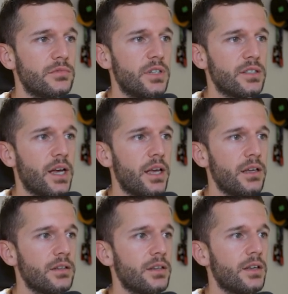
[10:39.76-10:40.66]
this
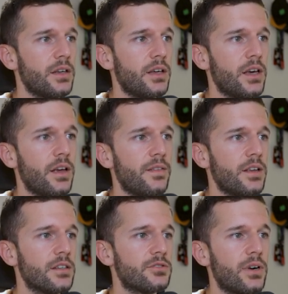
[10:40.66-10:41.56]
guy and
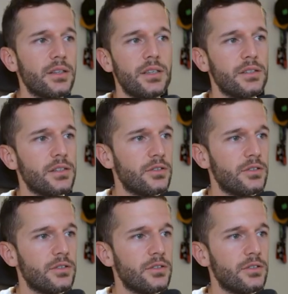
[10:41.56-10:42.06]
the strategist